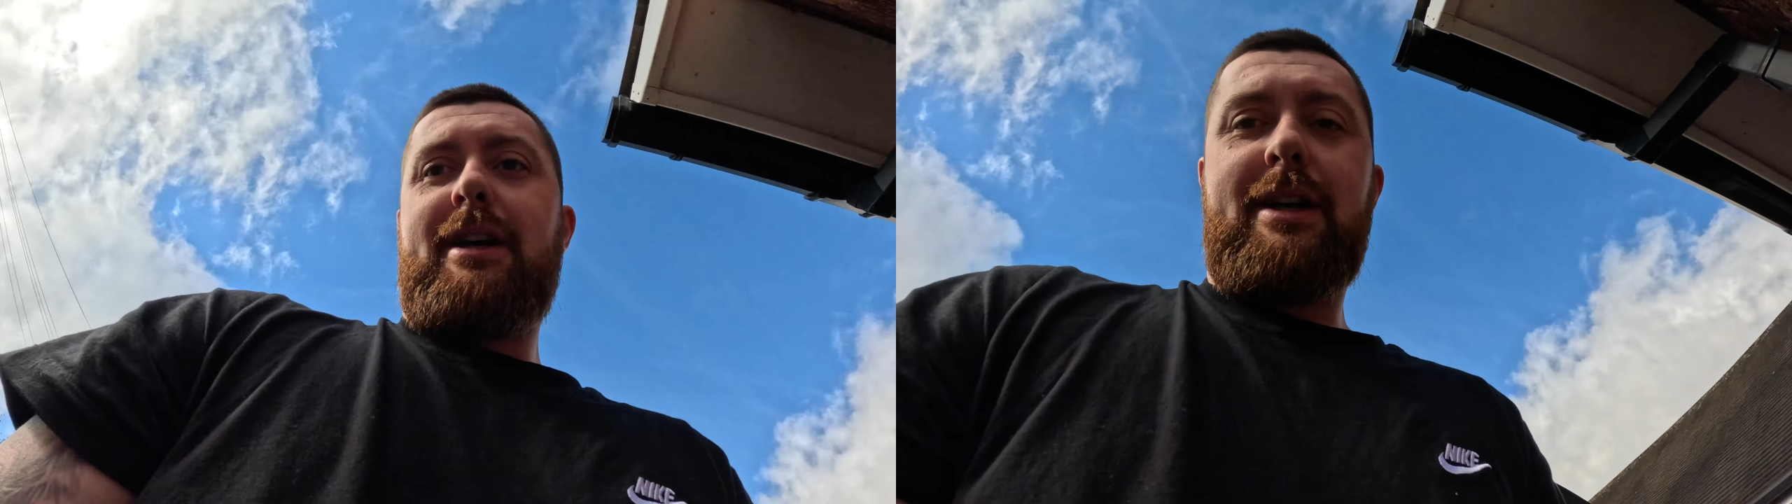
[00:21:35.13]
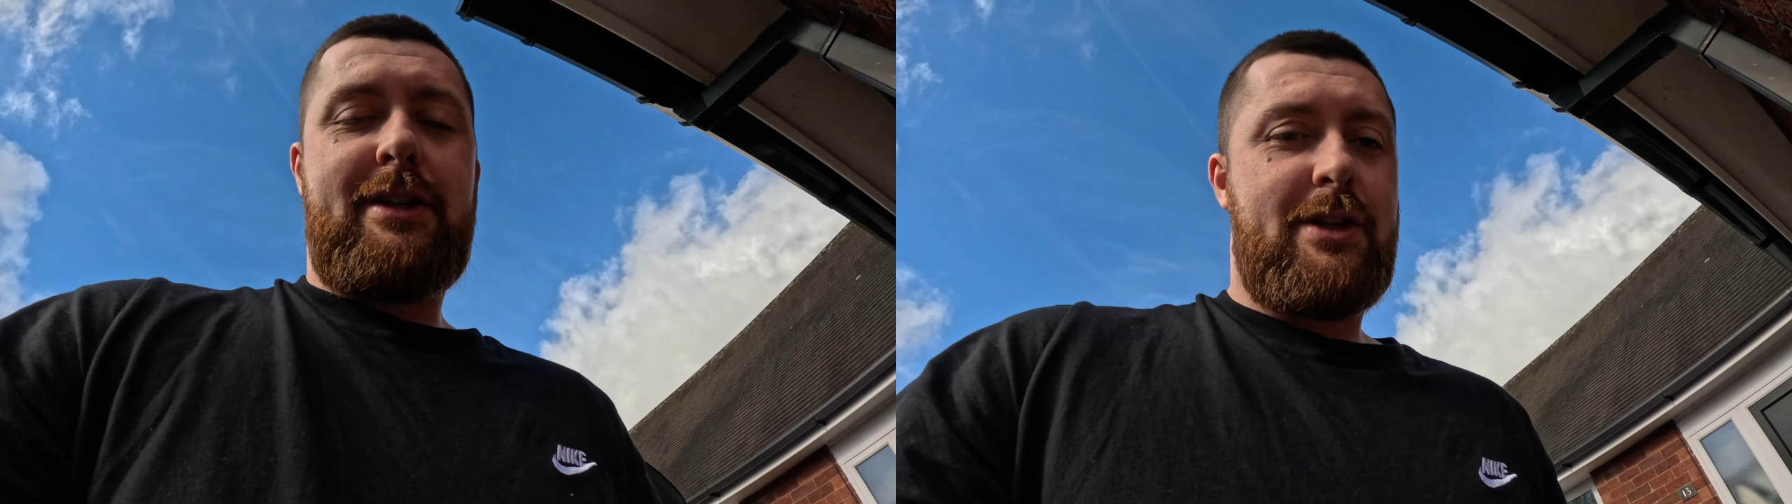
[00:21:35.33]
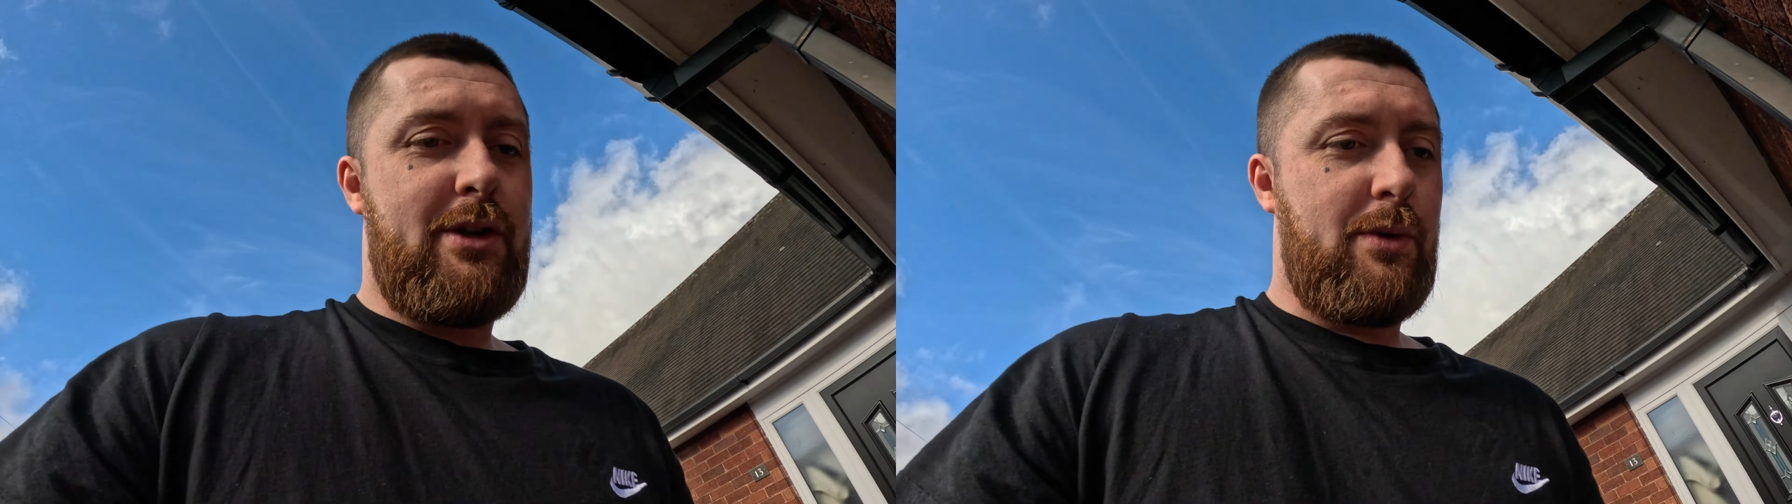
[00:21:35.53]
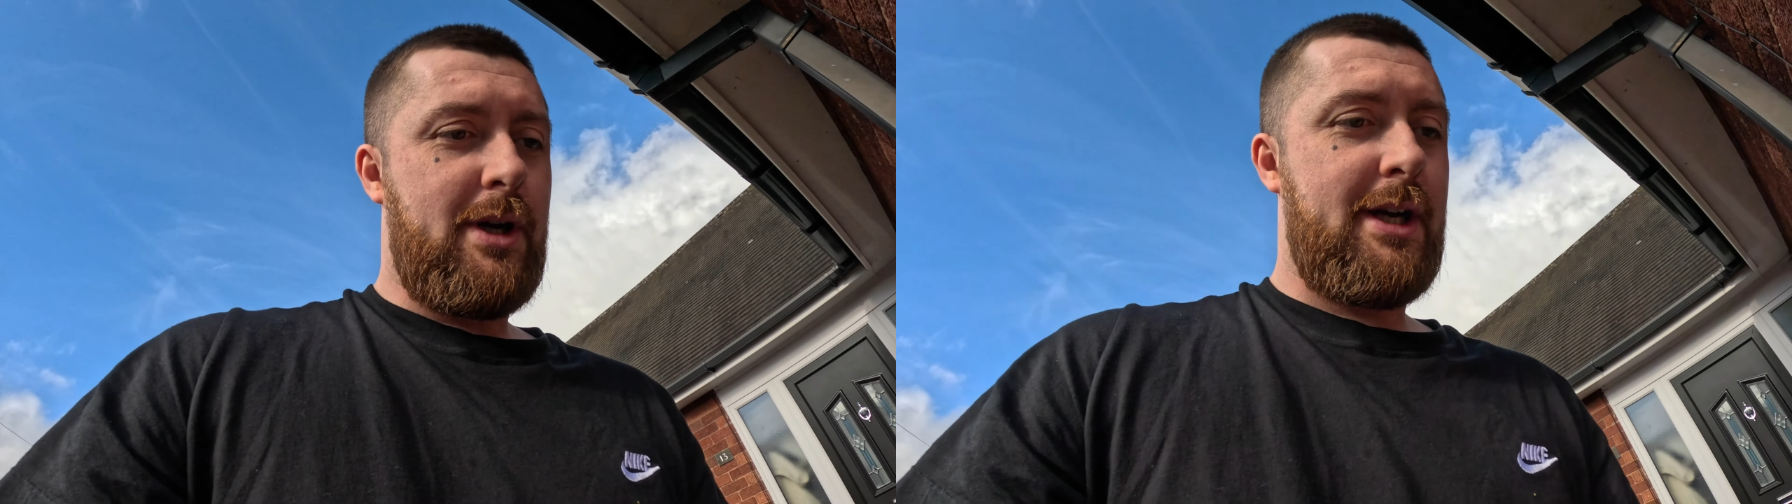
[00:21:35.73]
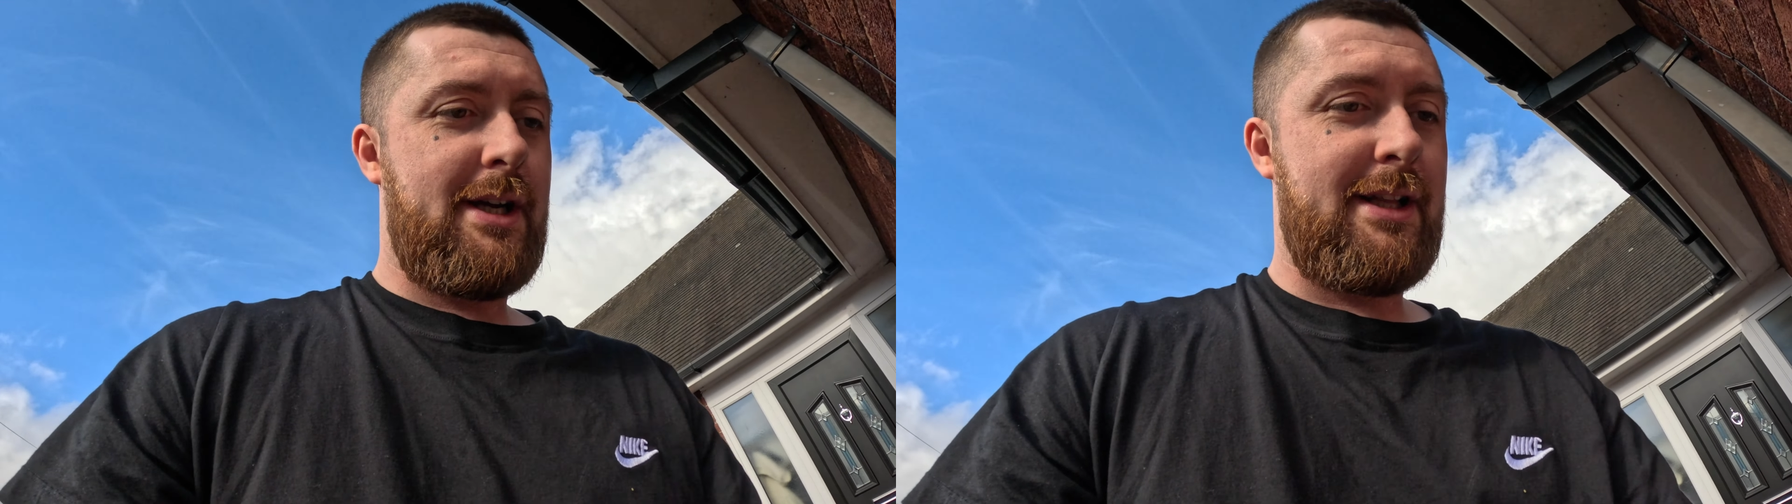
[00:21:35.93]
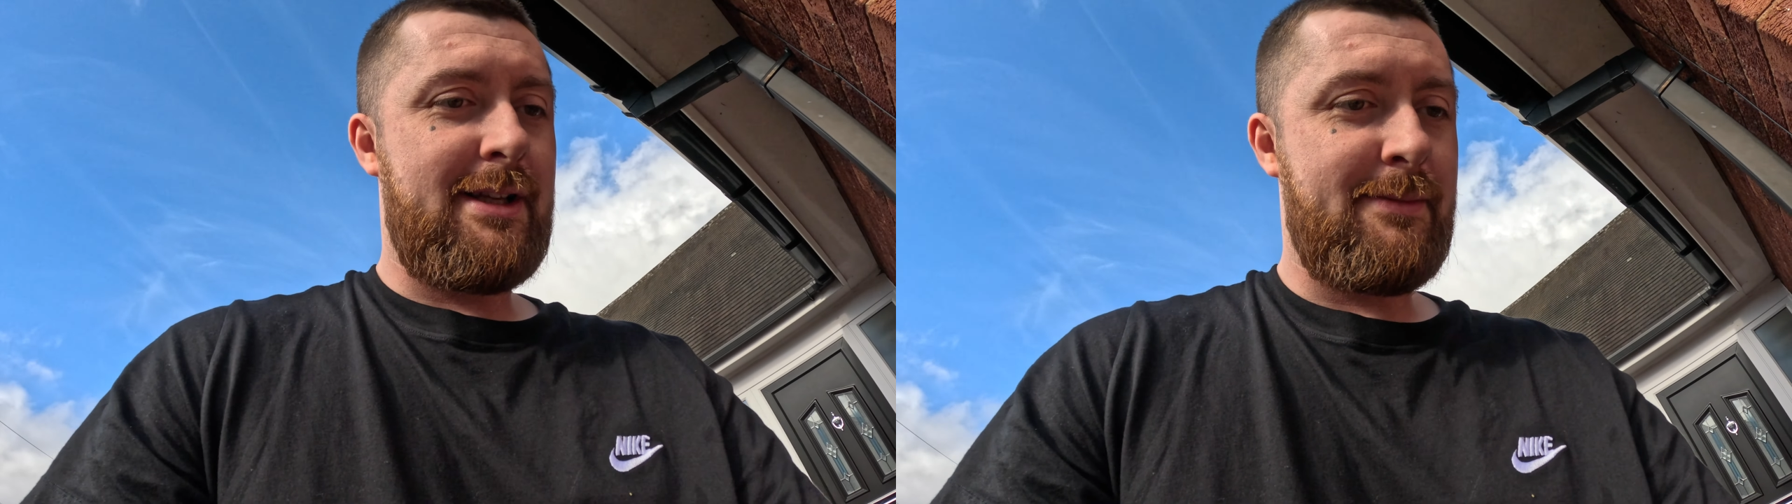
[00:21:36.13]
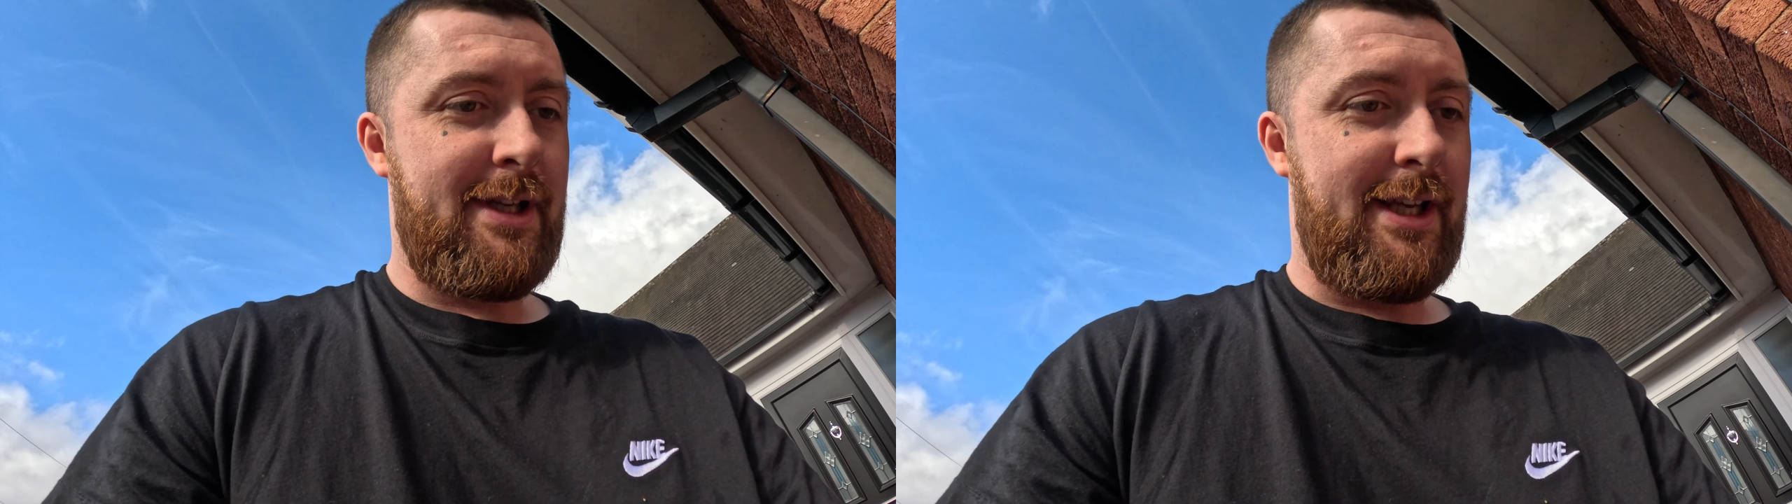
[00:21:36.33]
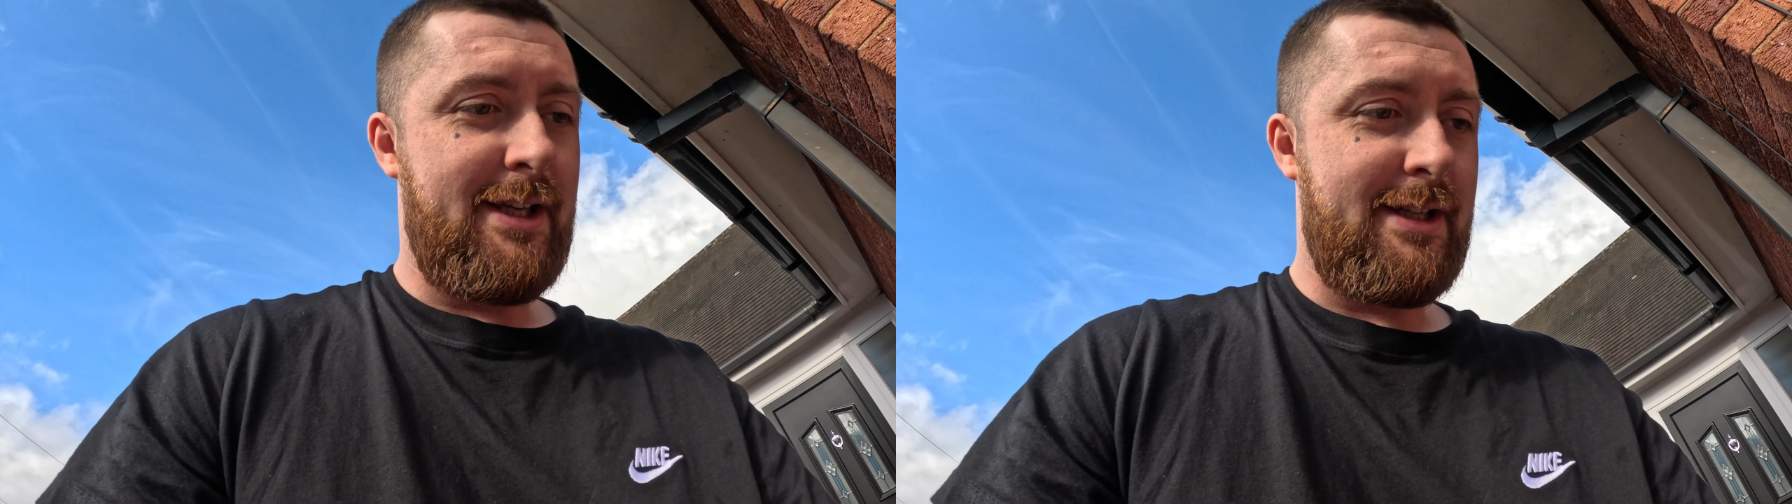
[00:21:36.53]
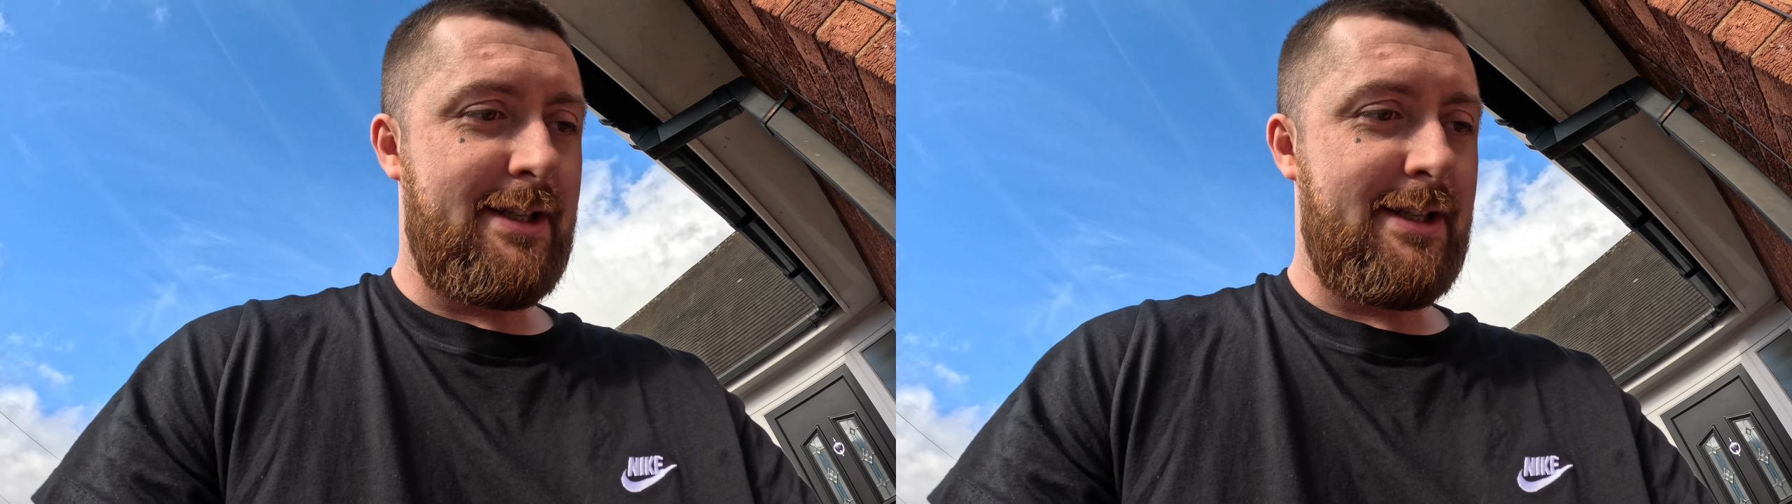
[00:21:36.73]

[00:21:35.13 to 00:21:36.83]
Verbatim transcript: So let me